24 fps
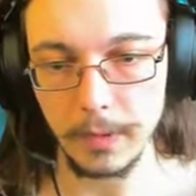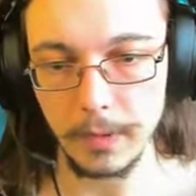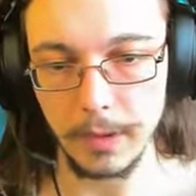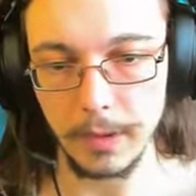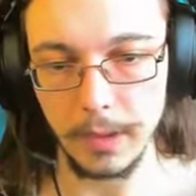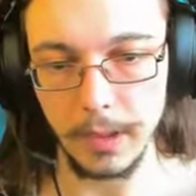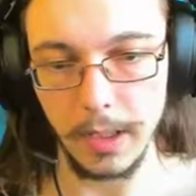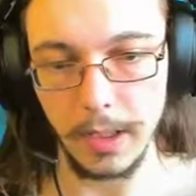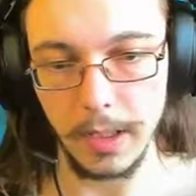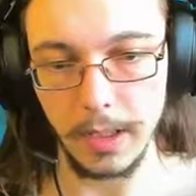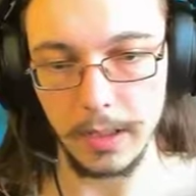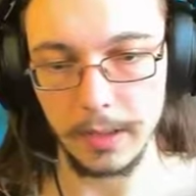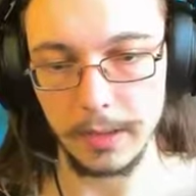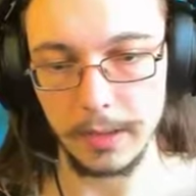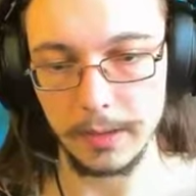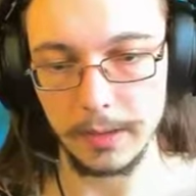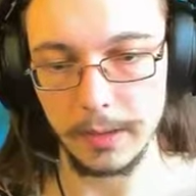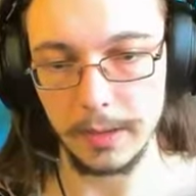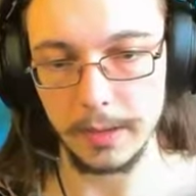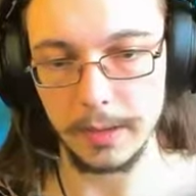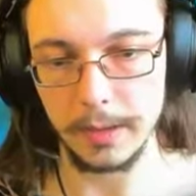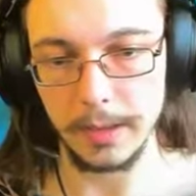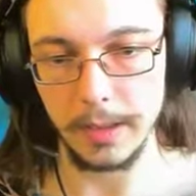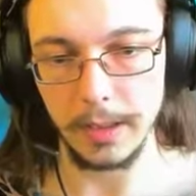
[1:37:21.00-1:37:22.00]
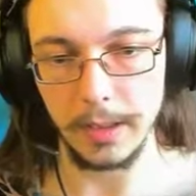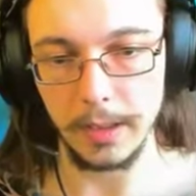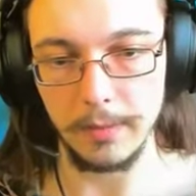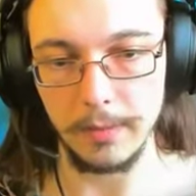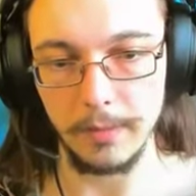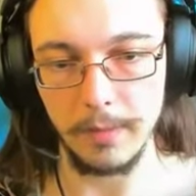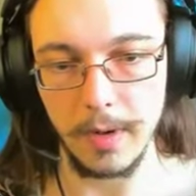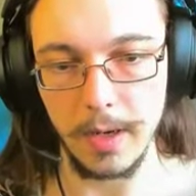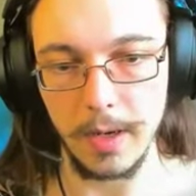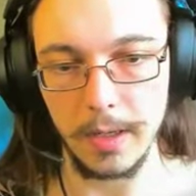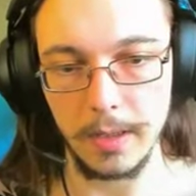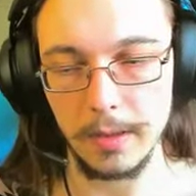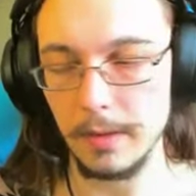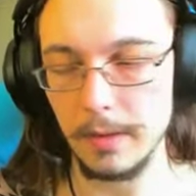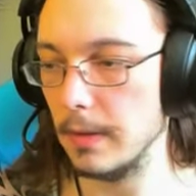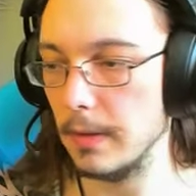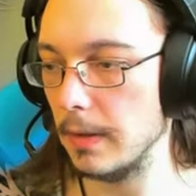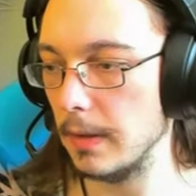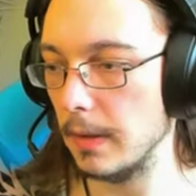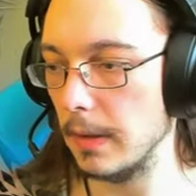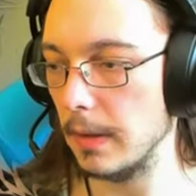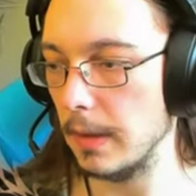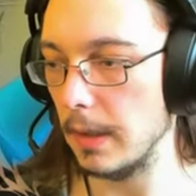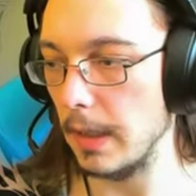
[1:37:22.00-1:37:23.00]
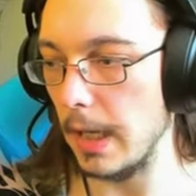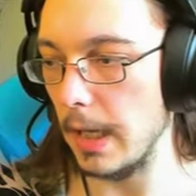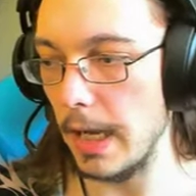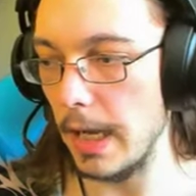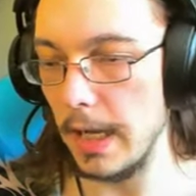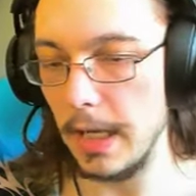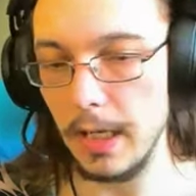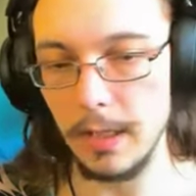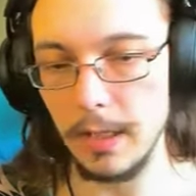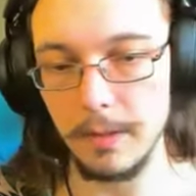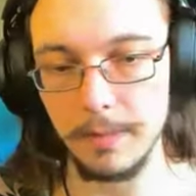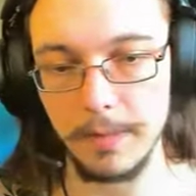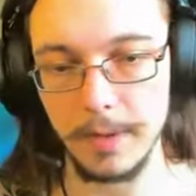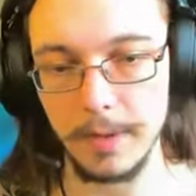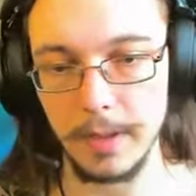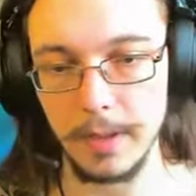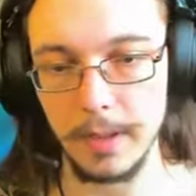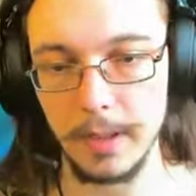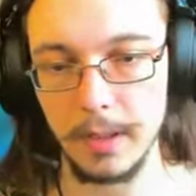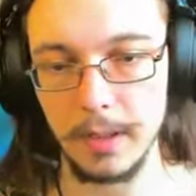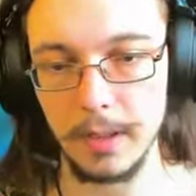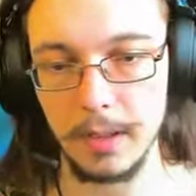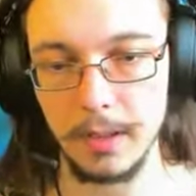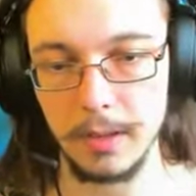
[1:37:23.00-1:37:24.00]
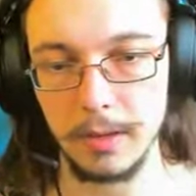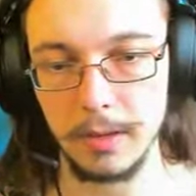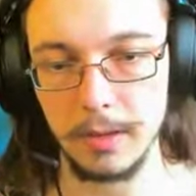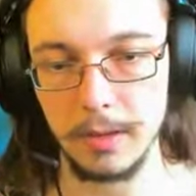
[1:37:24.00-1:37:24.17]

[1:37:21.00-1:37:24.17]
Yeah, because that's like, what, 8 by